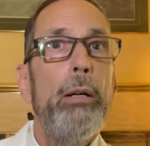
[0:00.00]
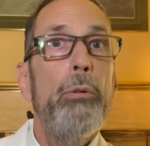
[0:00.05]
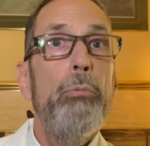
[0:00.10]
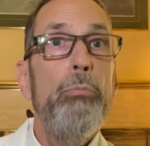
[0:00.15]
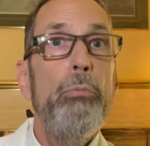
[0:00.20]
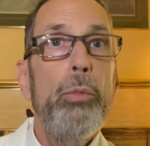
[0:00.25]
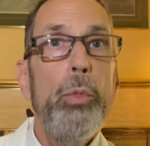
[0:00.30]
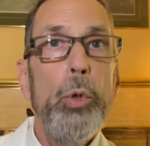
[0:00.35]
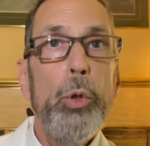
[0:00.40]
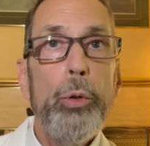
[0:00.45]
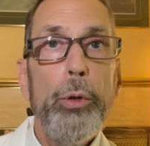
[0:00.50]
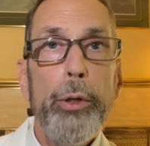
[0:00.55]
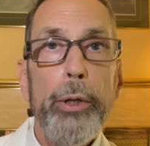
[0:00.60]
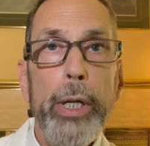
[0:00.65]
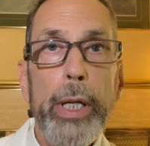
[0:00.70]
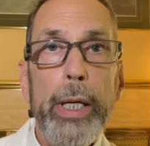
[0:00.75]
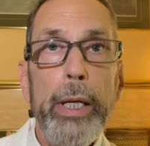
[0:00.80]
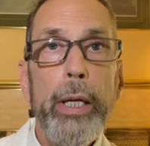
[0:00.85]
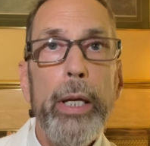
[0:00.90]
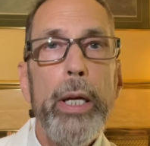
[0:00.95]

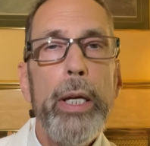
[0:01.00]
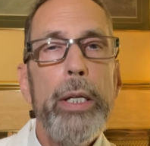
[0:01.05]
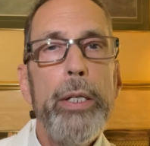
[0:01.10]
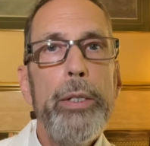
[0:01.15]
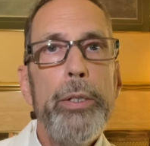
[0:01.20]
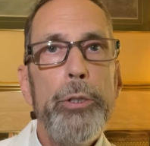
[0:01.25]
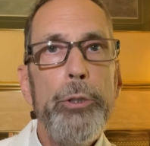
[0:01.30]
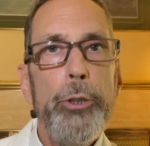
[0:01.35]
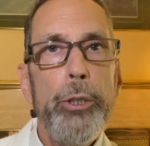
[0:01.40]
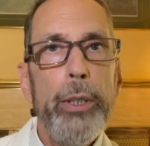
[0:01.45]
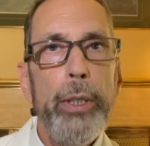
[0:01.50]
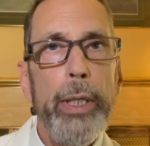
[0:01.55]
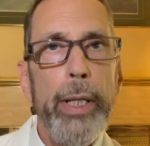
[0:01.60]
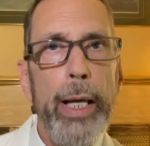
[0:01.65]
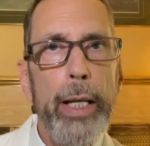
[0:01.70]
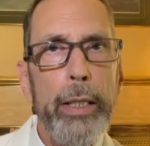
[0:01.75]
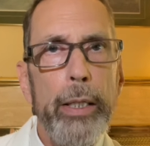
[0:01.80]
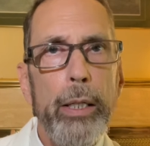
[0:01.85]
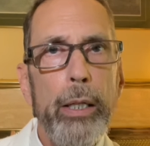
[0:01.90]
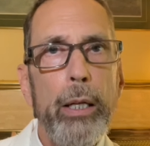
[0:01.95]
Mourning is
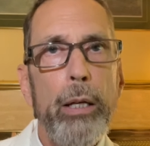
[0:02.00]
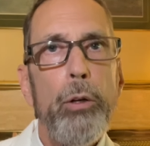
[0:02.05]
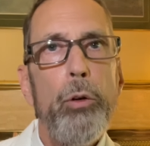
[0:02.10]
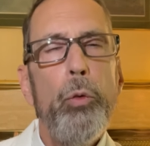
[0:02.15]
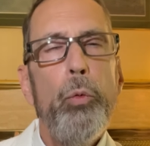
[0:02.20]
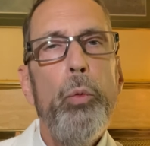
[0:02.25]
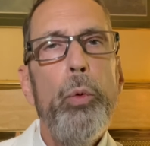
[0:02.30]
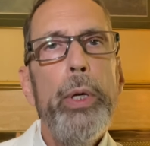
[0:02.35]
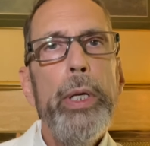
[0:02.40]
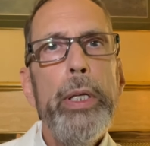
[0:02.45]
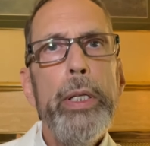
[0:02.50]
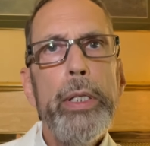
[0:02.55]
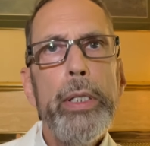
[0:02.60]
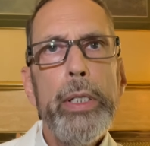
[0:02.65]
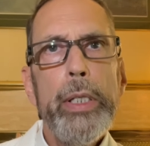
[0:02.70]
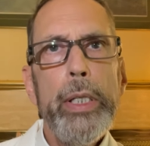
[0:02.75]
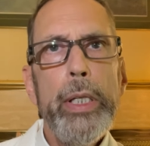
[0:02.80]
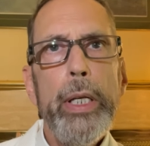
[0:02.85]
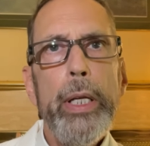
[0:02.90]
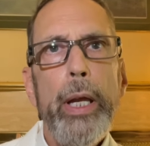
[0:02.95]
genetic. We
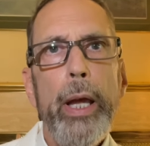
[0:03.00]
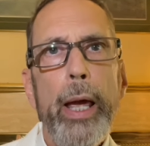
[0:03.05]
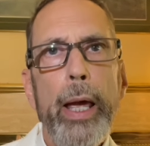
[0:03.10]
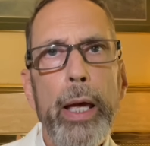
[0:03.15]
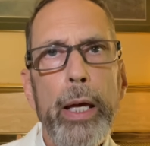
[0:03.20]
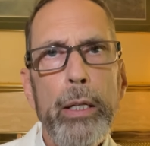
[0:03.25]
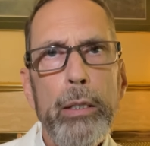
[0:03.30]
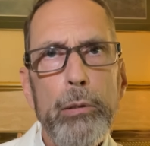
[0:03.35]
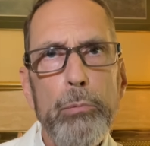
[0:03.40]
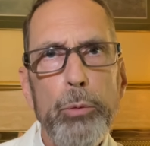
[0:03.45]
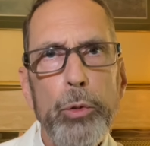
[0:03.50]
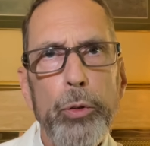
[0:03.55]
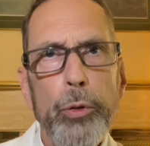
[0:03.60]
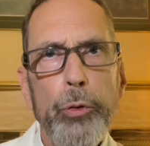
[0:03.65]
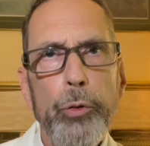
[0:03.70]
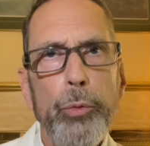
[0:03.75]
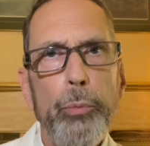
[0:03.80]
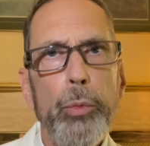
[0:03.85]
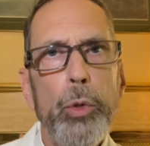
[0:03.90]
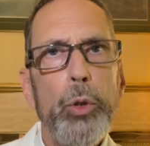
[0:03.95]
see
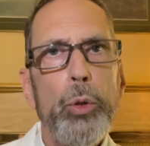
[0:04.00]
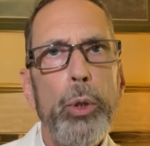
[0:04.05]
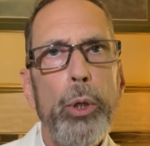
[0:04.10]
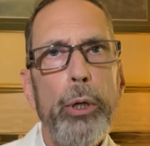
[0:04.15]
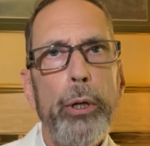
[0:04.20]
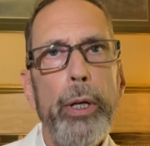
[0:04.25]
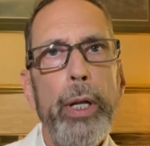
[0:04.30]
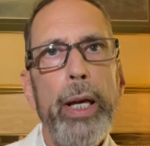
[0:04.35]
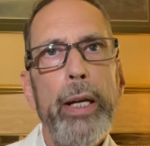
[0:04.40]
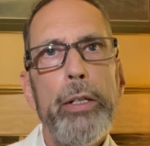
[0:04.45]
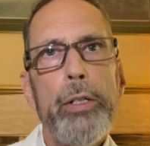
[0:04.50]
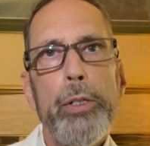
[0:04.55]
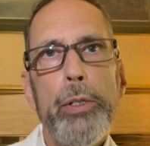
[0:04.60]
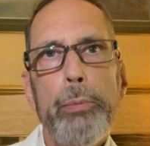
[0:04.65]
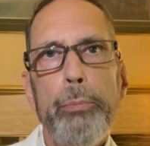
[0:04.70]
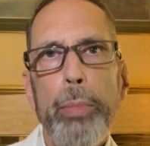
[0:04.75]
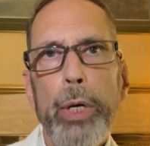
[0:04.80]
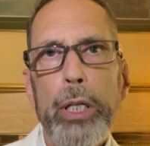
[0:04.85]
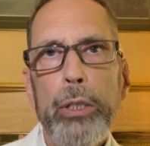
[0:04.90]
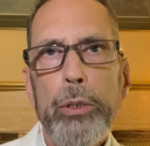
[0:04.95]
animals mourn,
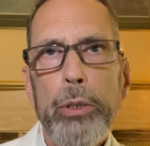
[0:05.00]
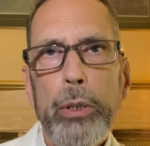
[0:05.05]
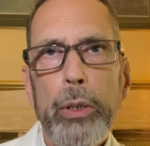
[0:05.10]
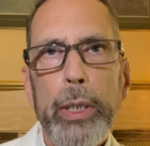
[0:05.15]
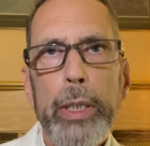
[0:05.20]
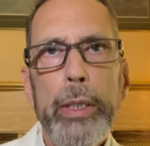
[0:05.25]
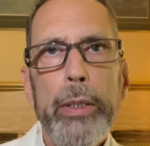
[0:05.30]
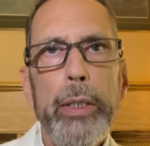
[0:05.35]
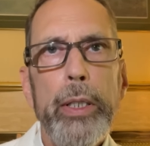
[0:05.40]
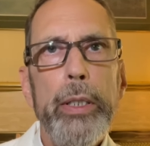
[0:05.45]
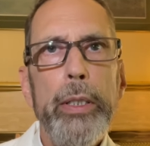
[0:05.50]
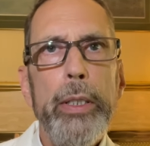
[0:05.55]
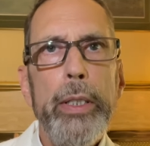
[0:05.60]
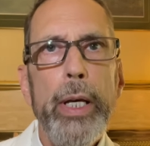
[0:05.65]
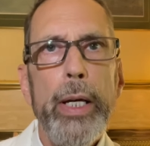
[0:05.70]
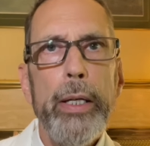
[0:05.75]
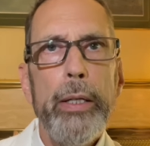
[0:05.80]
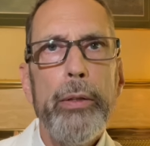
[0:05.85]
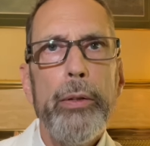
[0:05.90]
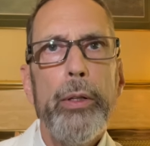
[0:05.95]
especially the
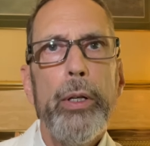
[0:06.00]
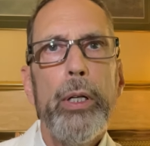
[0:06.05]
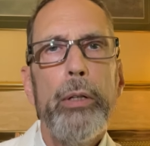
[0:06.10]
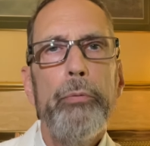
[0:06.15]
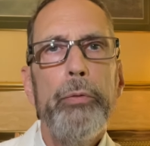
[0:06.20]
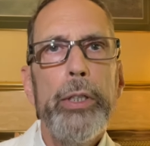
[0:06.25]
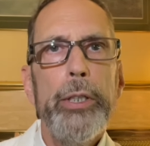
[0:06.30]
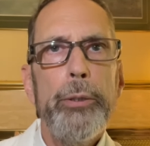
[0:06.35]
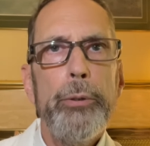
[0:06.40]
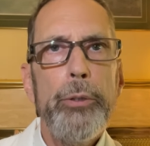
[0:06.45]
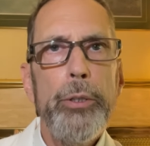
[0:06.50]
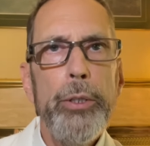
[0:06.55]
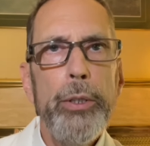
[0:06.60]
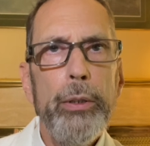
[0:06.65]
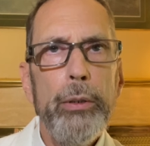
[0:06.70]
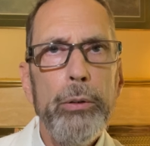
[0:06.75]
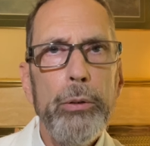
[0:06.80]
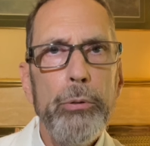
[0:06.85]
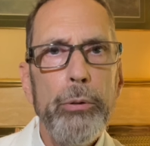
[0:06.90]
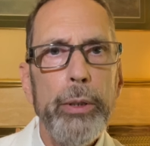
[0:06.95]
death of their
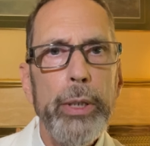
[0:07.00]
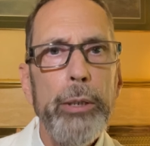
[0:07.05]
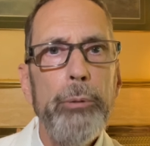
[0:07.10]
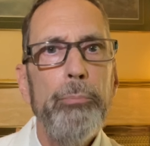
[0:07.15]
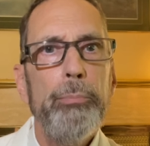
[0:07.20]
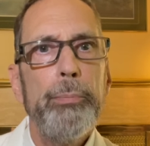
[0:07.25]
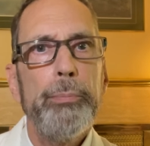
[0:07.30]
children.